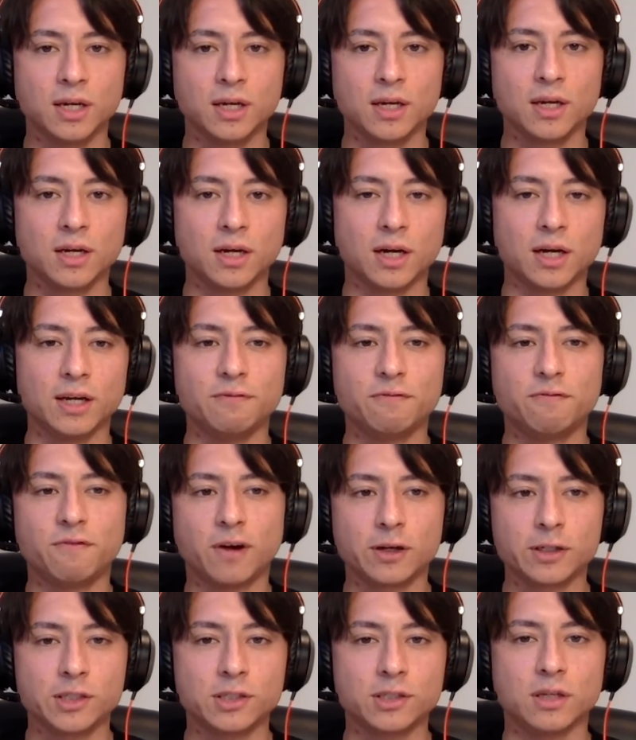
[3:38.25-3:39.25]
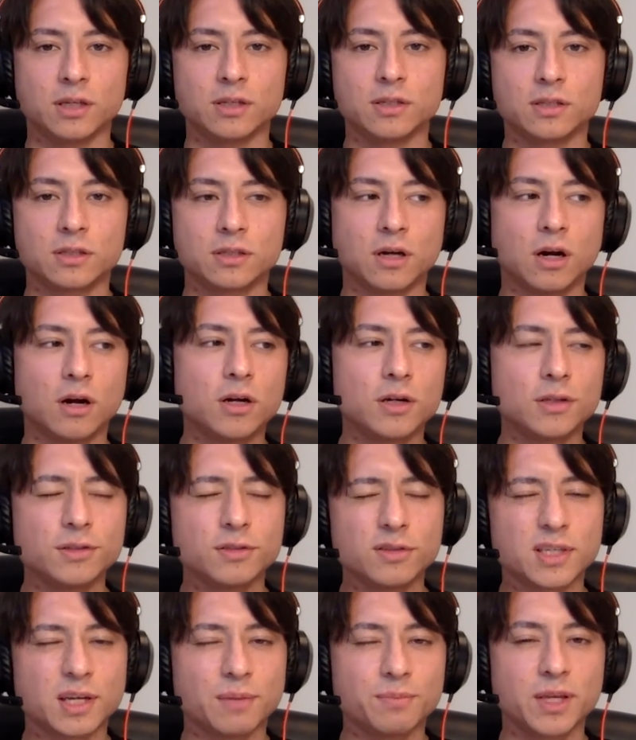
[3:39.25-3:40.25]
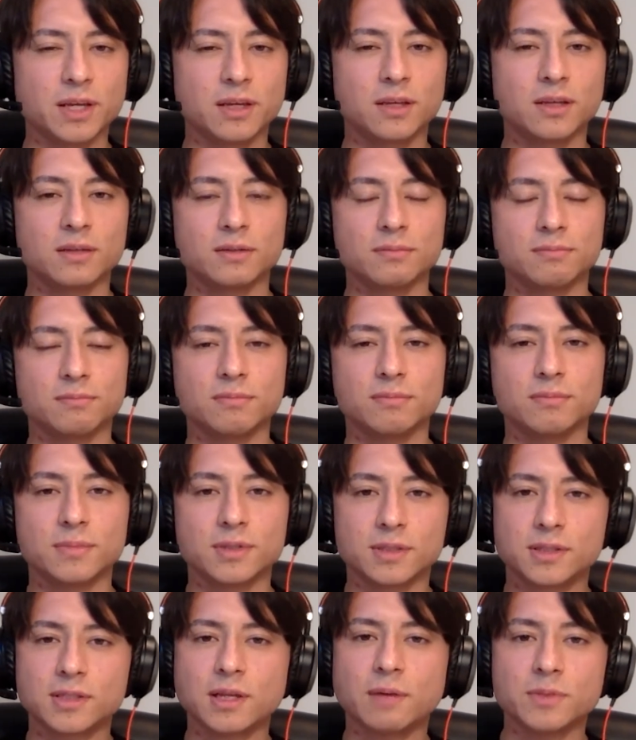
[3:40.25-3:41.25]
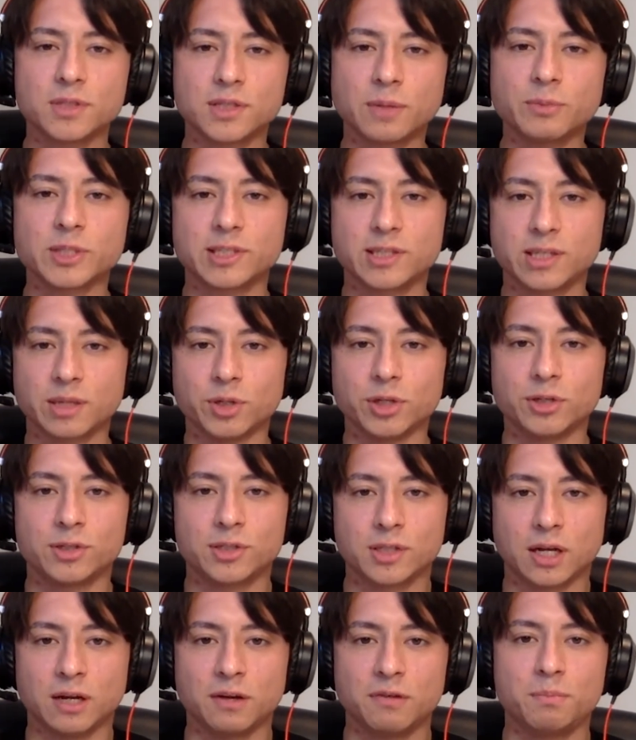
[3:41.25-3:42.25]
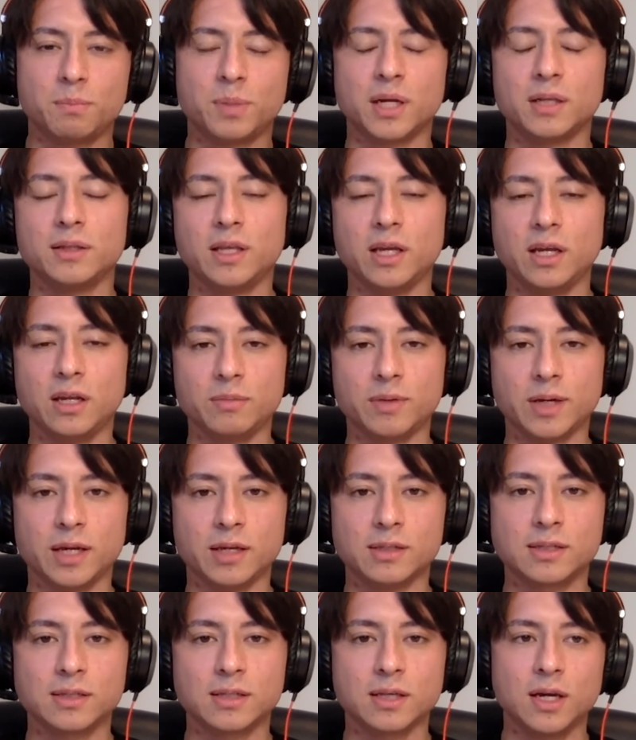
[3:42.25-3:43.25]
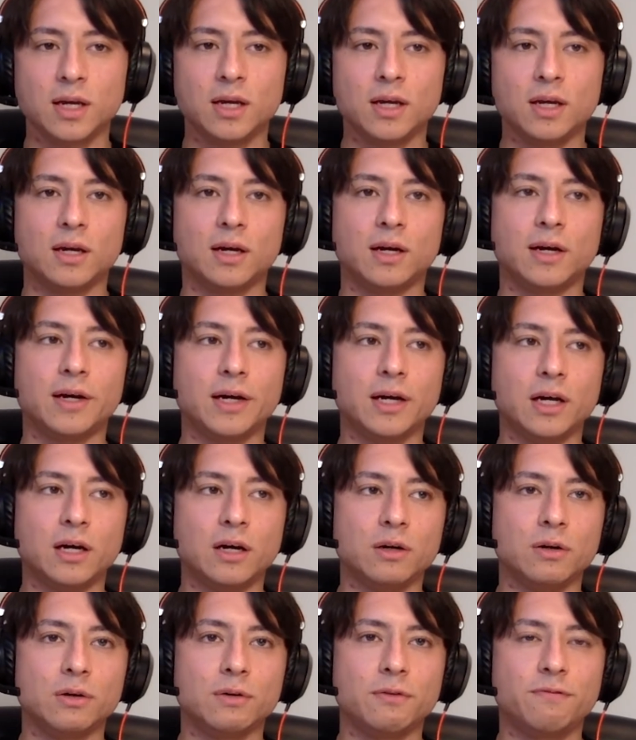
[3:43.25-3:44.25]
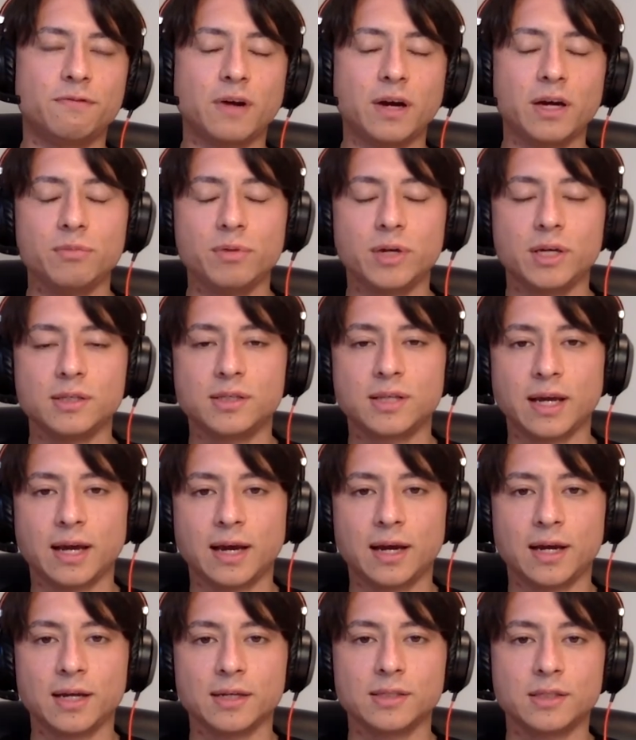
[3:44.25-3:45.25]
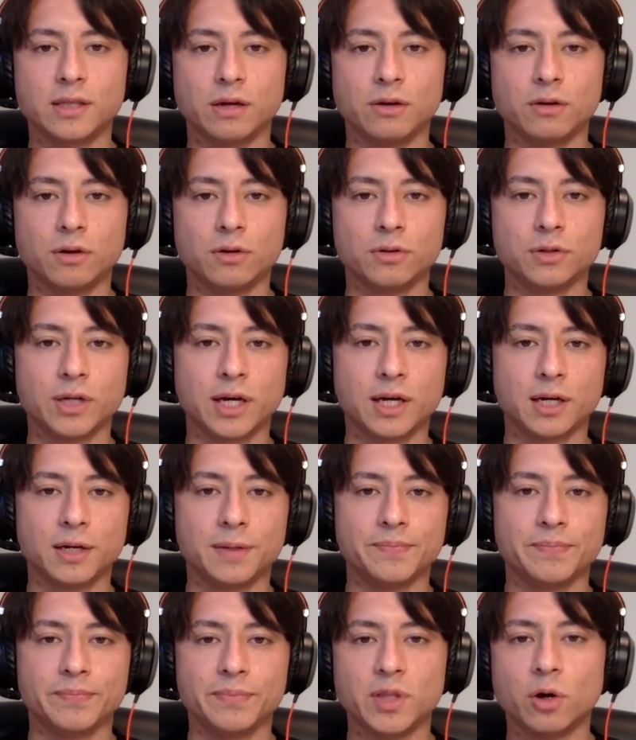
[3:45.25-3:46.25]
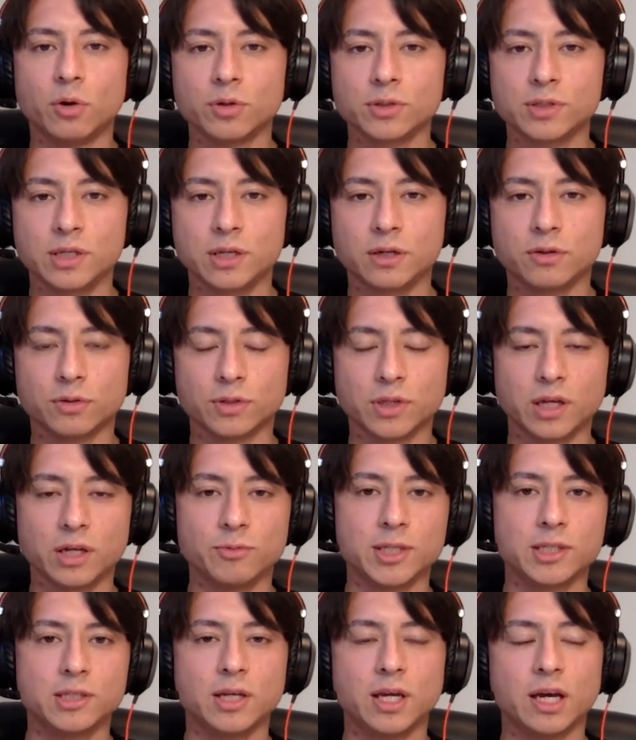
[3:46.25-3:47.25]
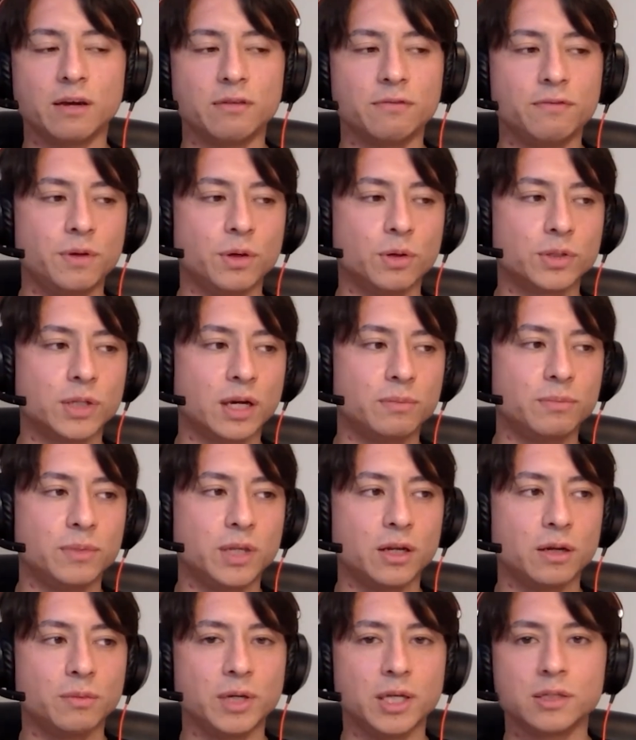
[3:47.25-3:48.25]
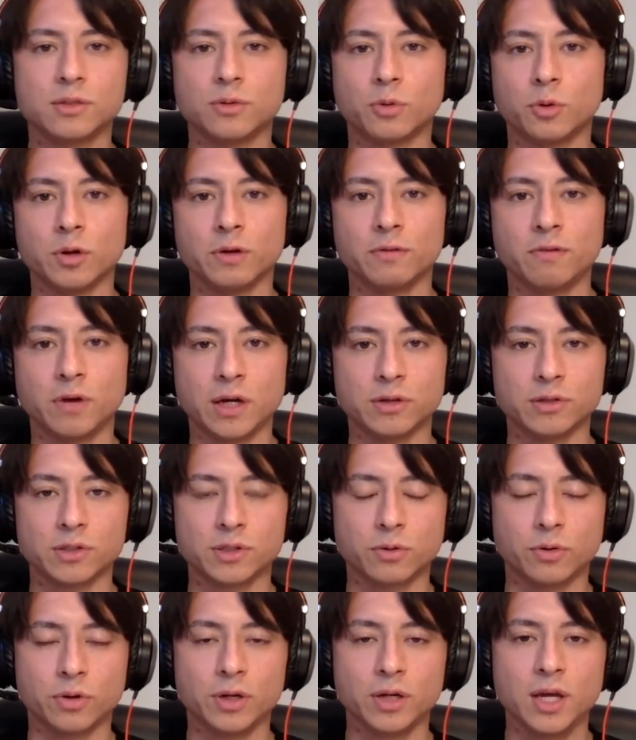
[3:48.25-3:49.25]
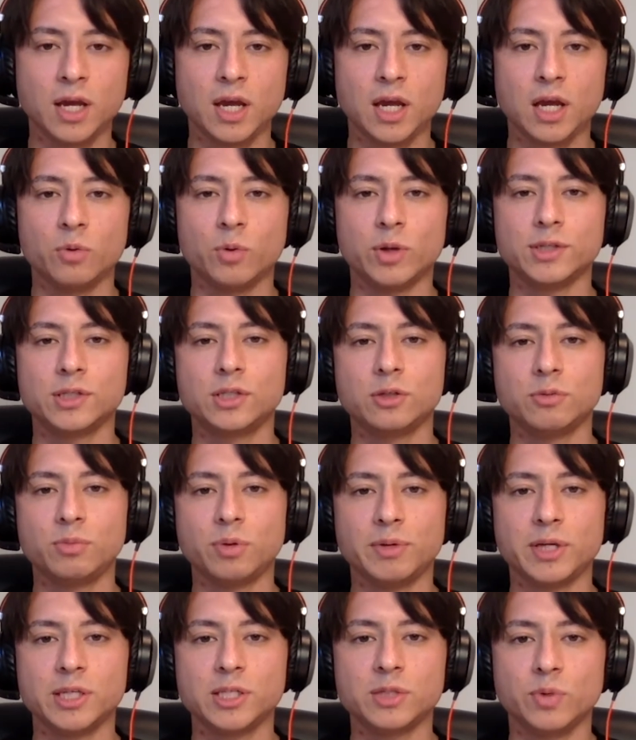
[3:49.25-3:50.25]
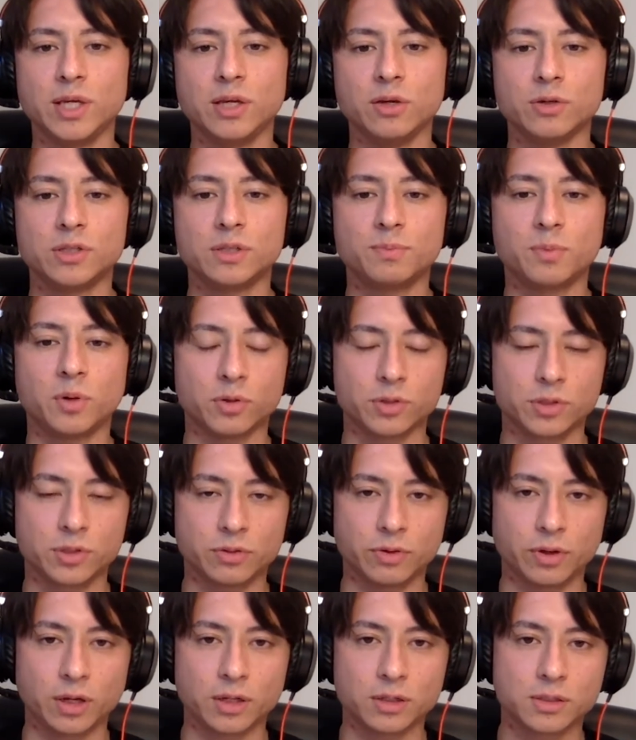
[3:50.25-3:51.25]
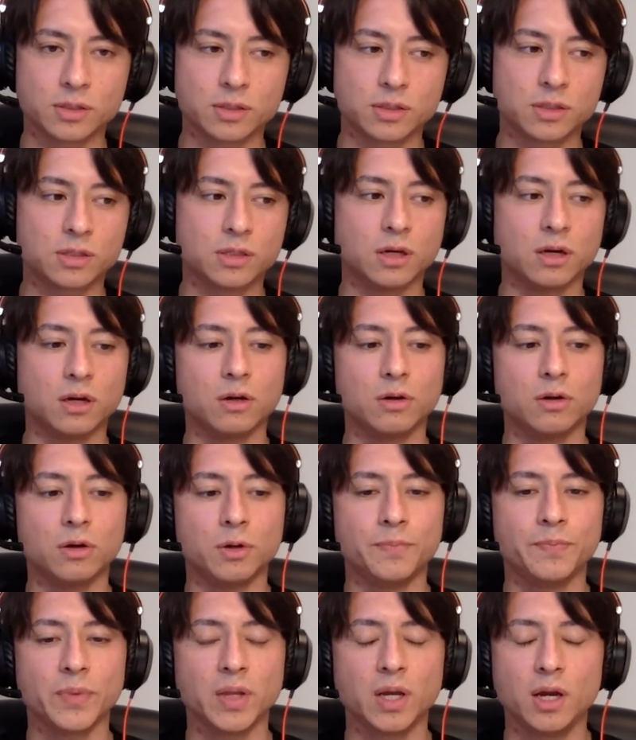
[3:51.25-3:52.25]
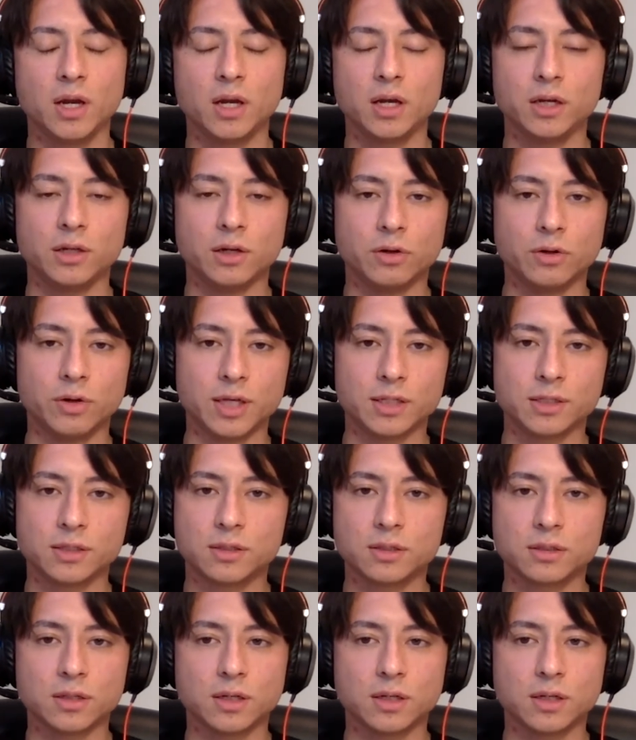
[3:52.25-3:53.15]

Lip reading: and functions all do somewhat similar stuff, but database, Firebase has their own NoSQL database. They have real-time database or Firestore, whereas Supabase we use Postgres. So as